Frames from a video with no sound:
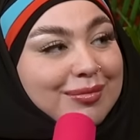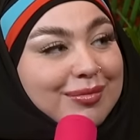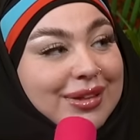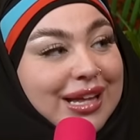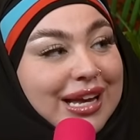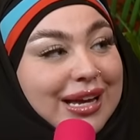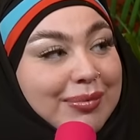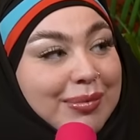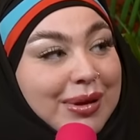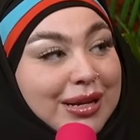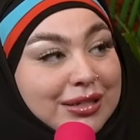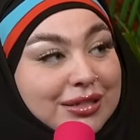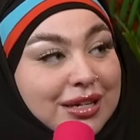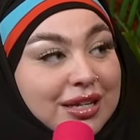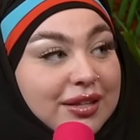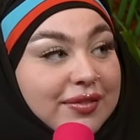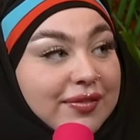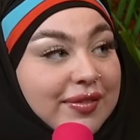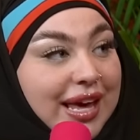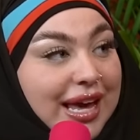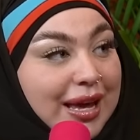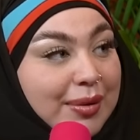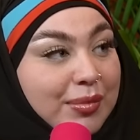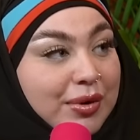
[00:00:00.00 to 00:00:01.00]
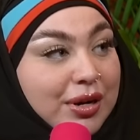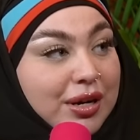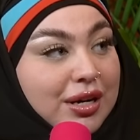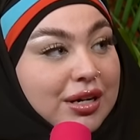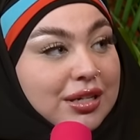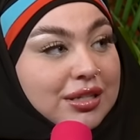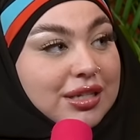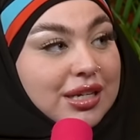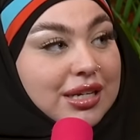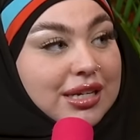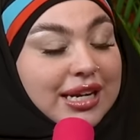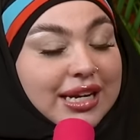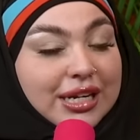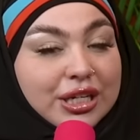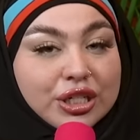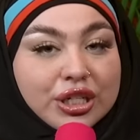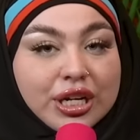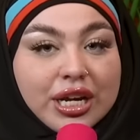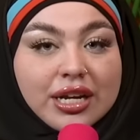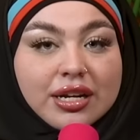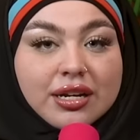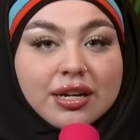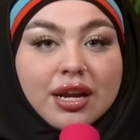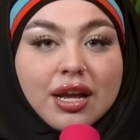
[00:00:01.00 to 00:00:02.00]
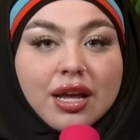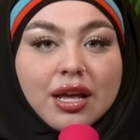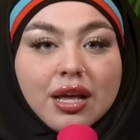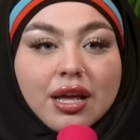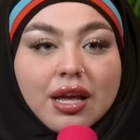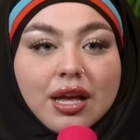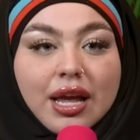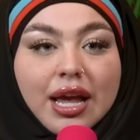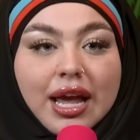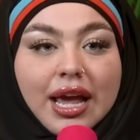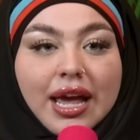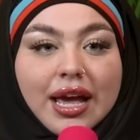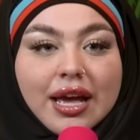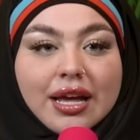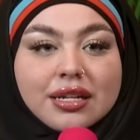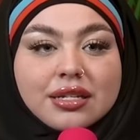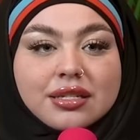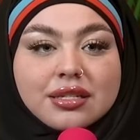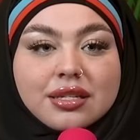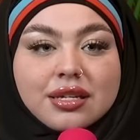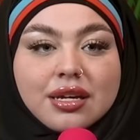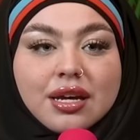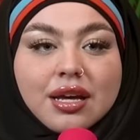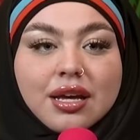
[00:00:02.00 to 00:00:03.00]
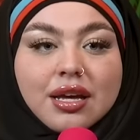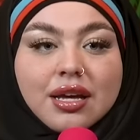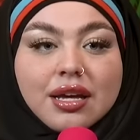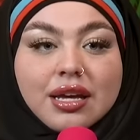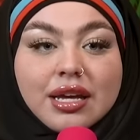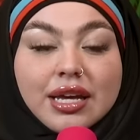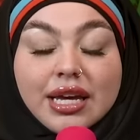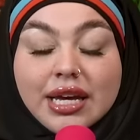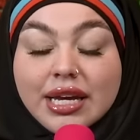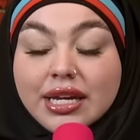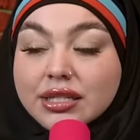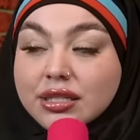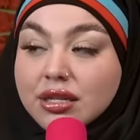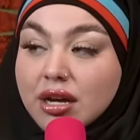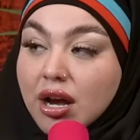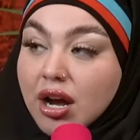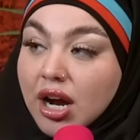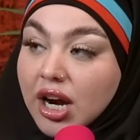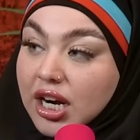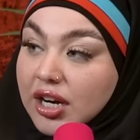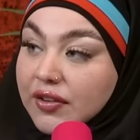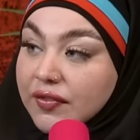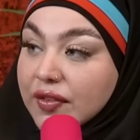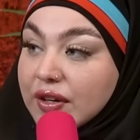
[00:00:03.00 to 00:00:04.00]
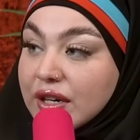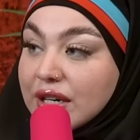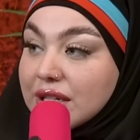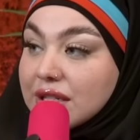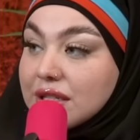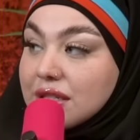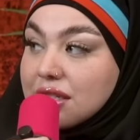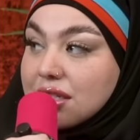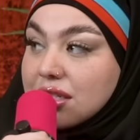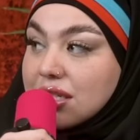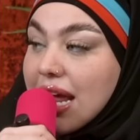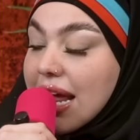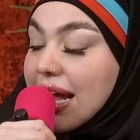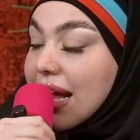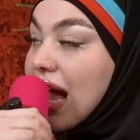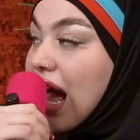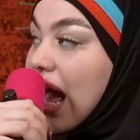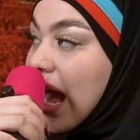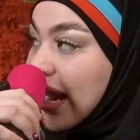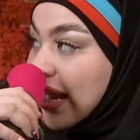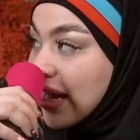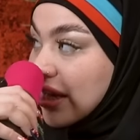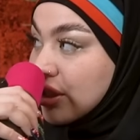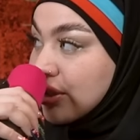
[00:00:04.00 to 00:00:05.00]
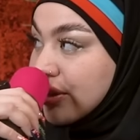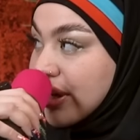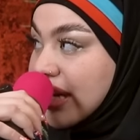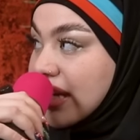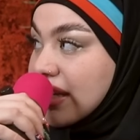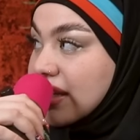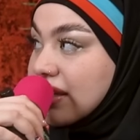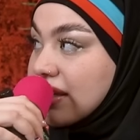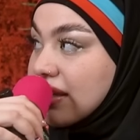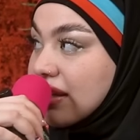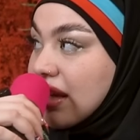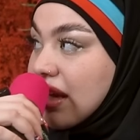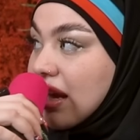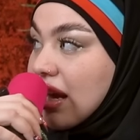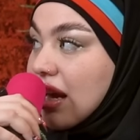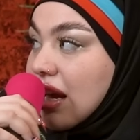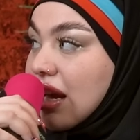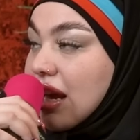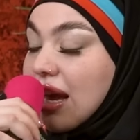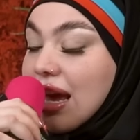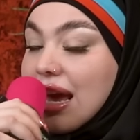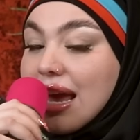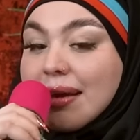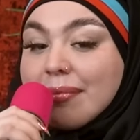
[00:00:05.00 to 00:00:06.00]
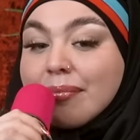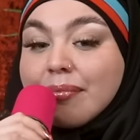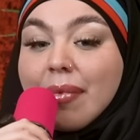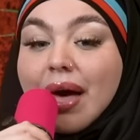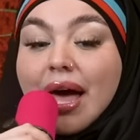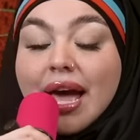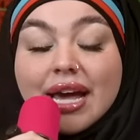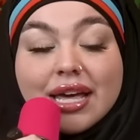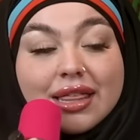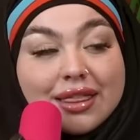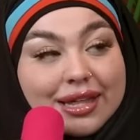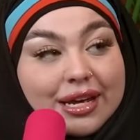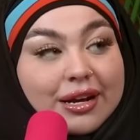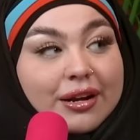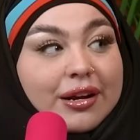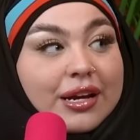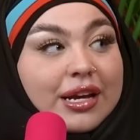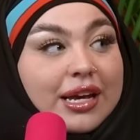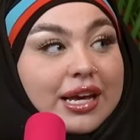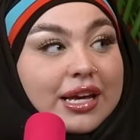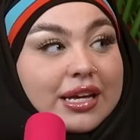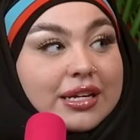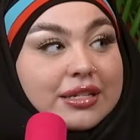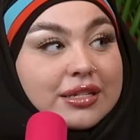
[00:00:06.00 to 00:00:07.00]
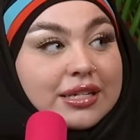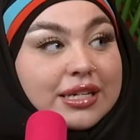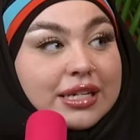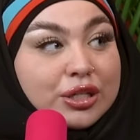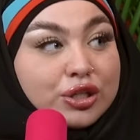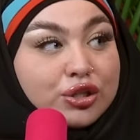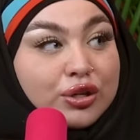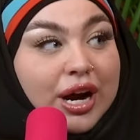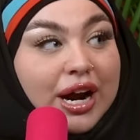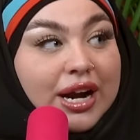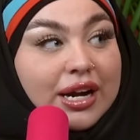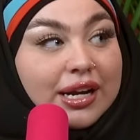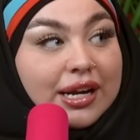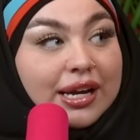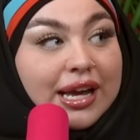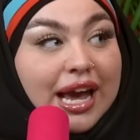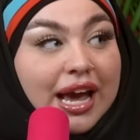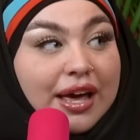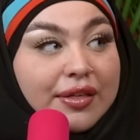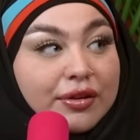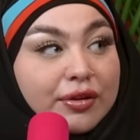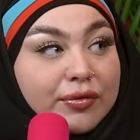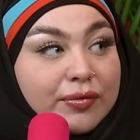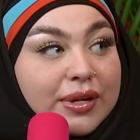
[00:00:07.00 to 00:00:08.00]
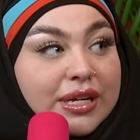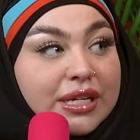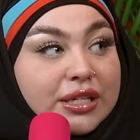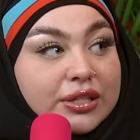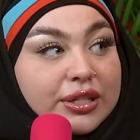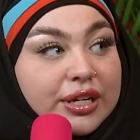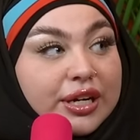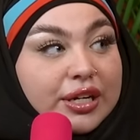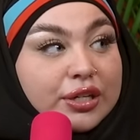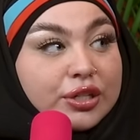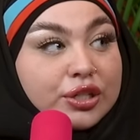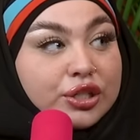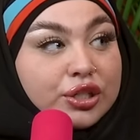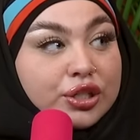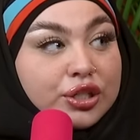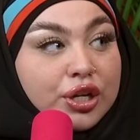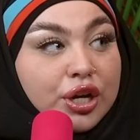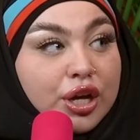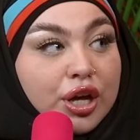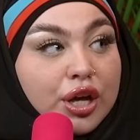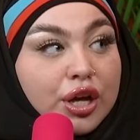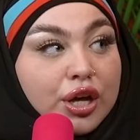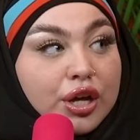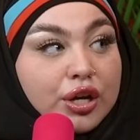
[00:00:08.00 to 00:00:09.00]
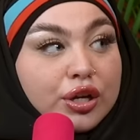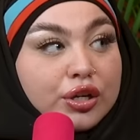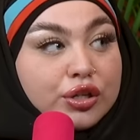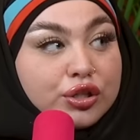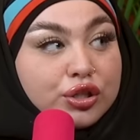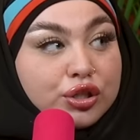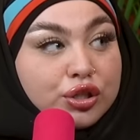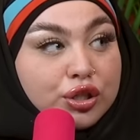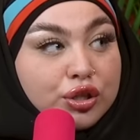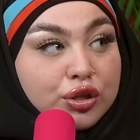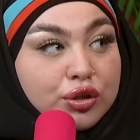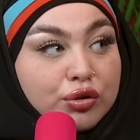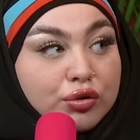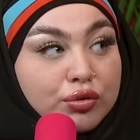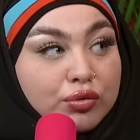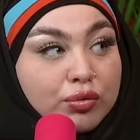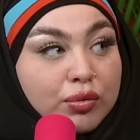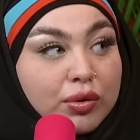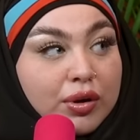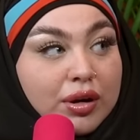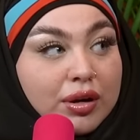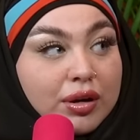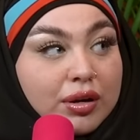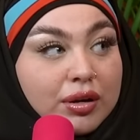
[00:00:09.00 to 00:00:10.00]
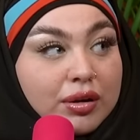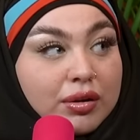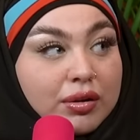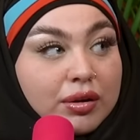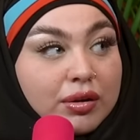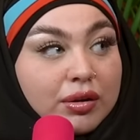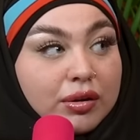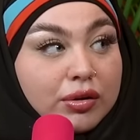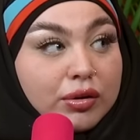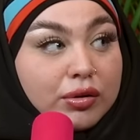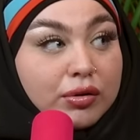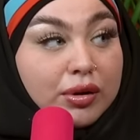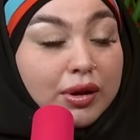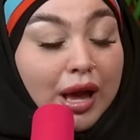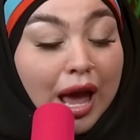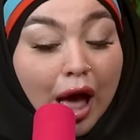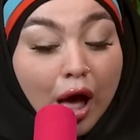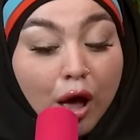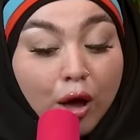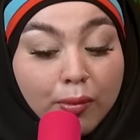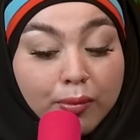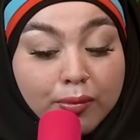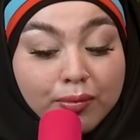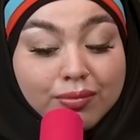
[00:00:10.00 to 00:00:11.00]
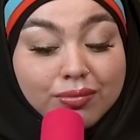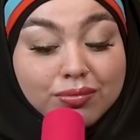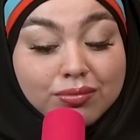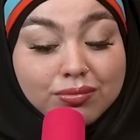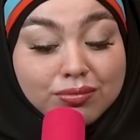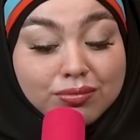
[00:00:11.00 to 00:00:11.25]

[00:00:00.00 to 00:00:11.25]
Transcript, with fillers: like mental health of gamers, addiction, and he's a Harvard psychiatrist. Mm-hmm. And my theory is he's trying to gather research to help